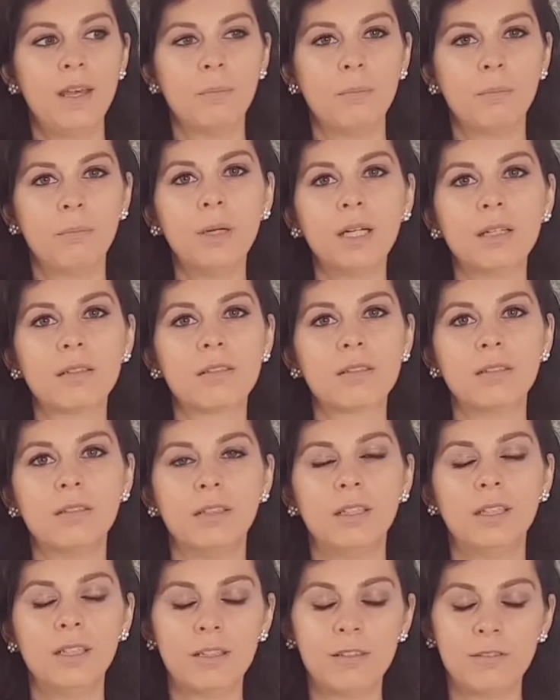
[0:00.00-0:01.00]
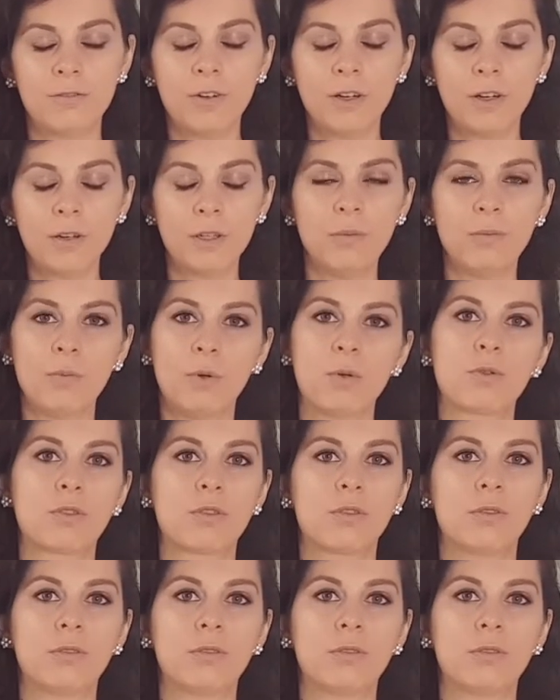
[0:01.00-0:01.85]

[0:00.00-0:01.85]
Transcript: But it's very emotional.